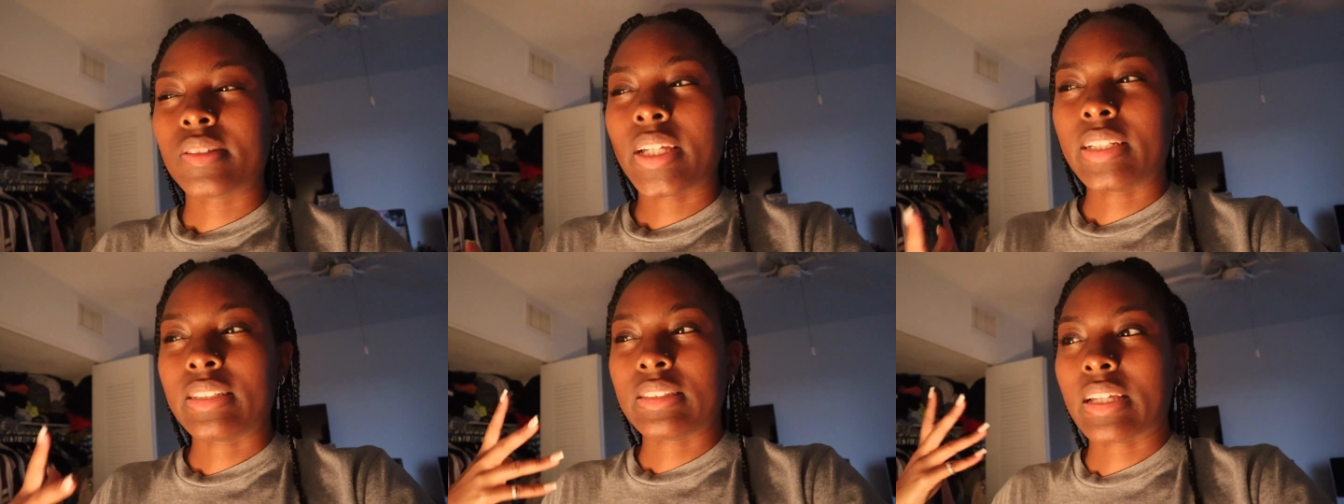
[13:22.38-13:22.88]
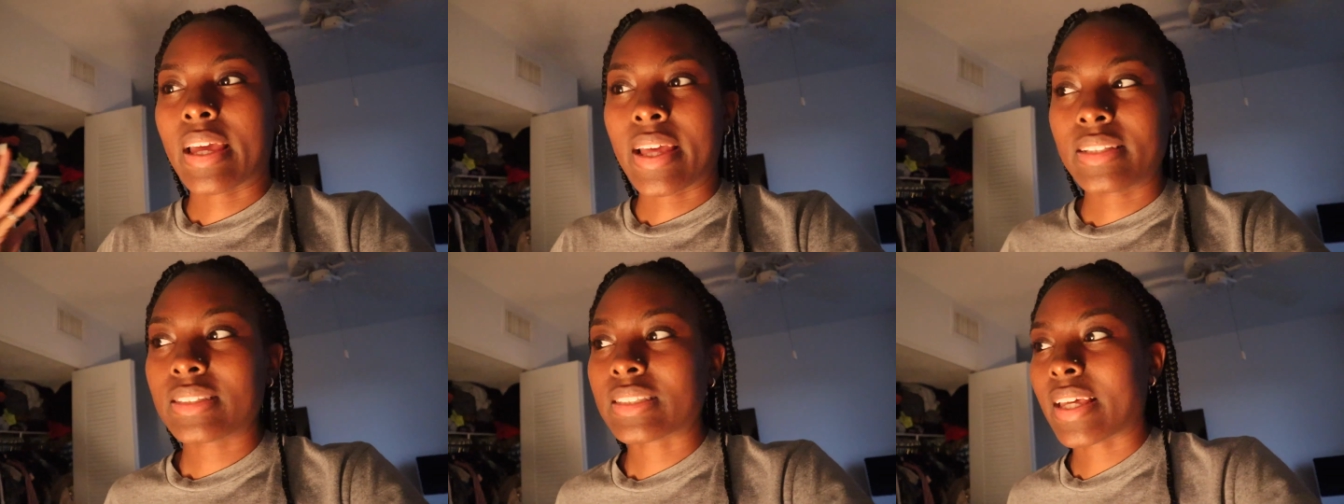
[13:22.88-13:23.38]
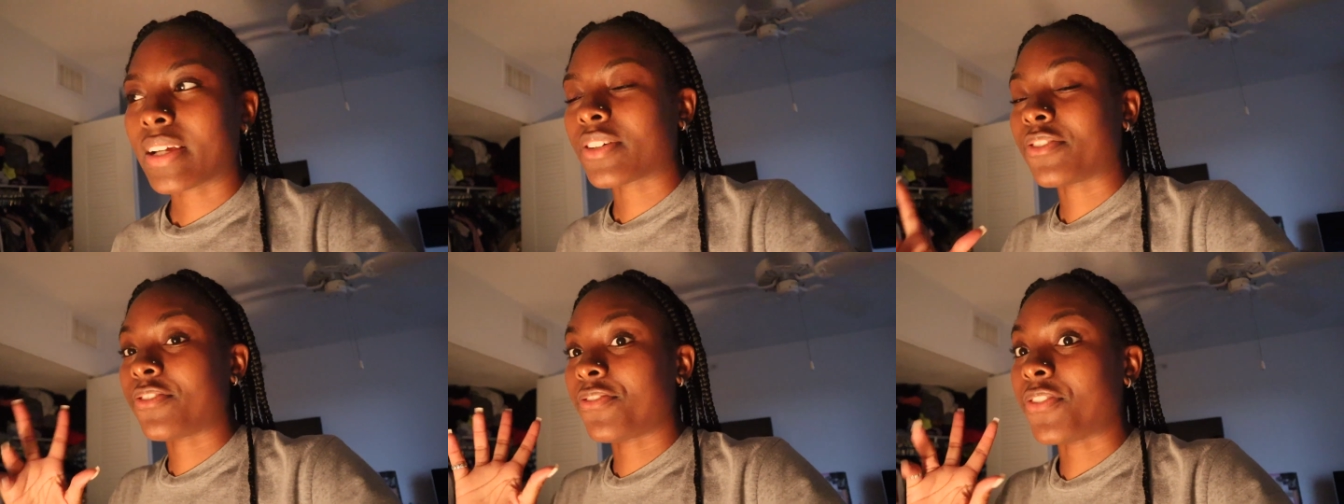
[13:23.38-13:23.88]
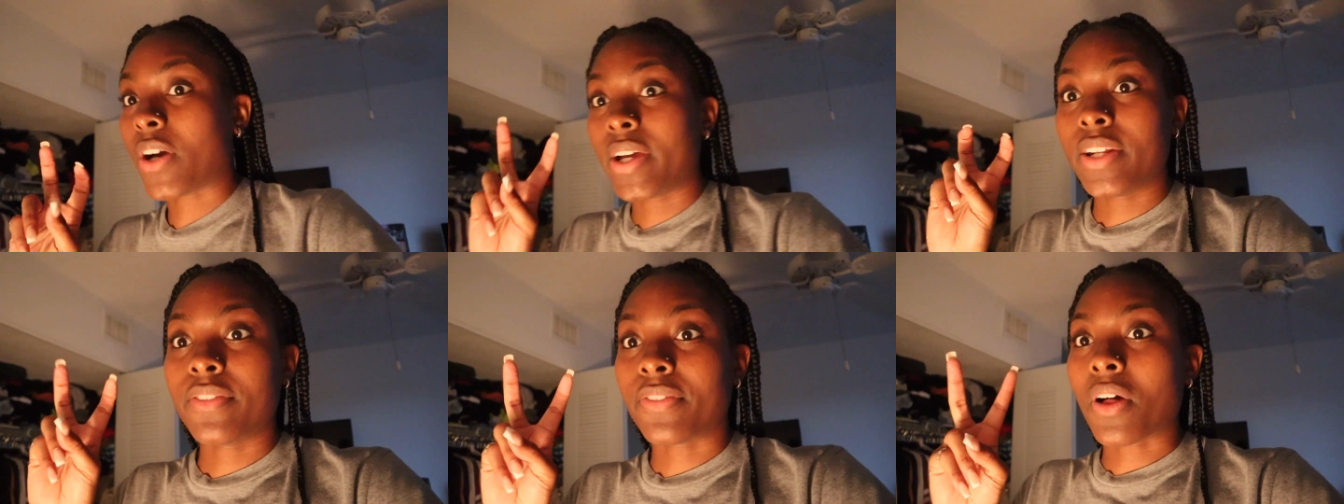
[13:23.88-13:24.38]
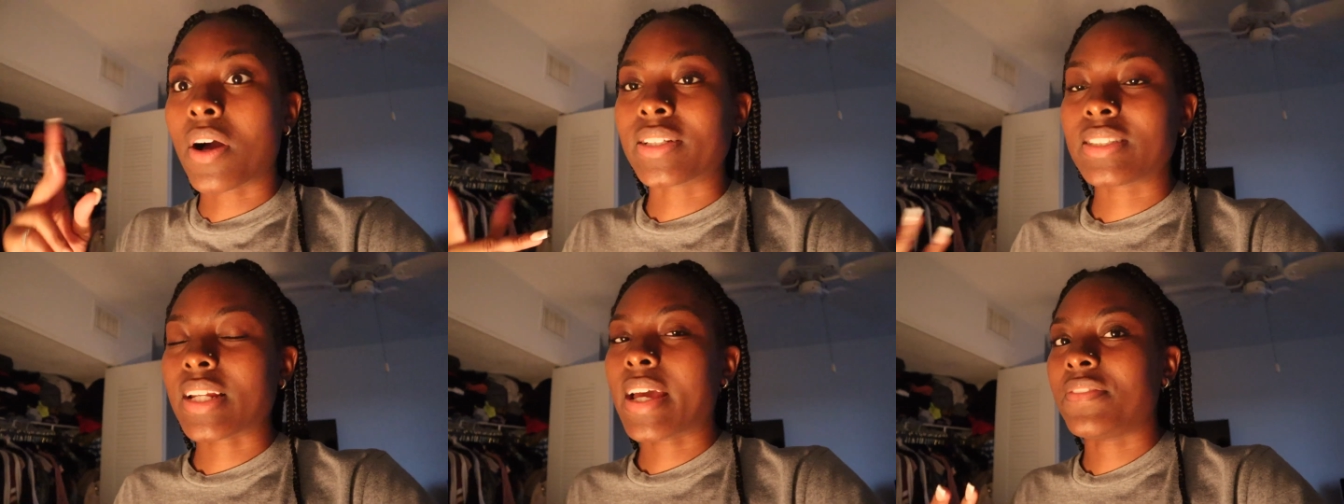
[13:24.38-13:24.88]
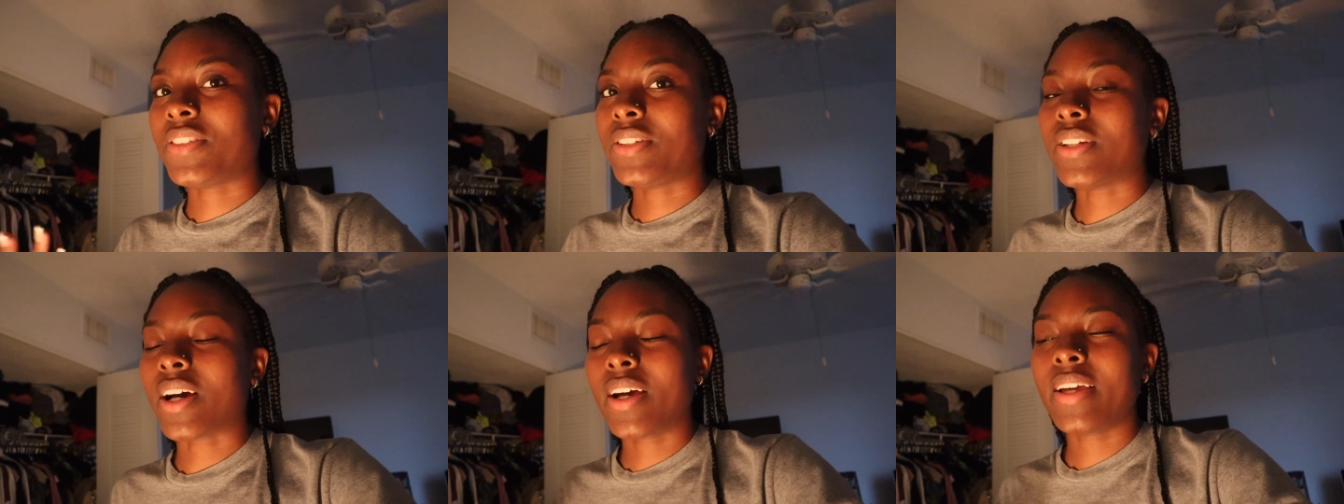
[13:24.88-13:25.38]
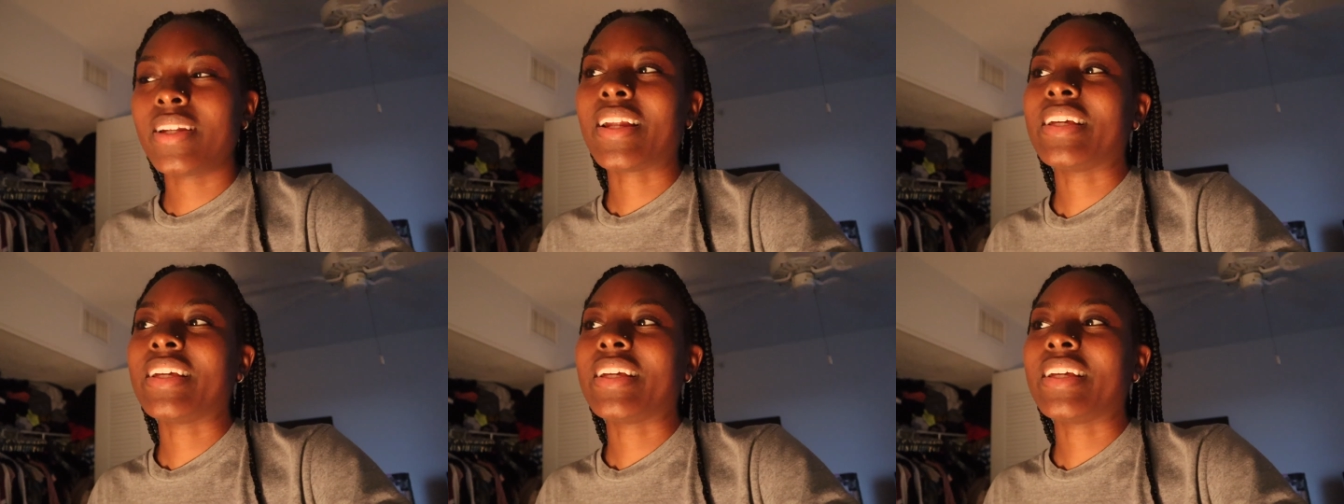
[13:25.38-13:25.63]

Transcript: intense like fun vlogs that I've done.